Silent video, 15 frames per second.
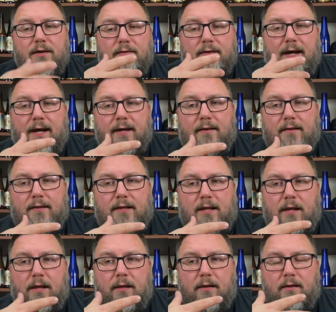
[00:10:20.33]
that
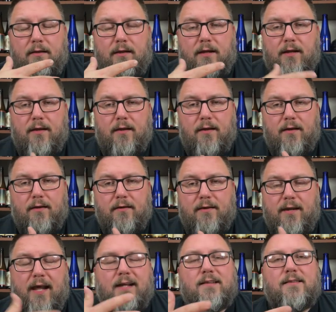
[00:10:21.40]
the the
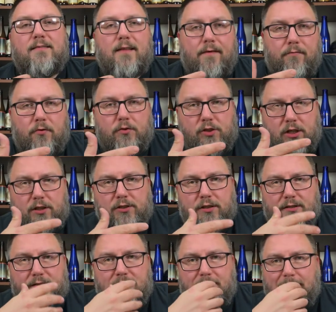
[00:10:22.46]
next level shit
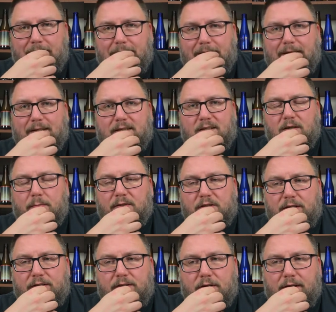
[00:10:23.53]
just is so much
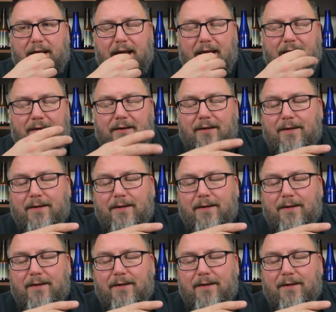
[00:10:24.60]
easier to get.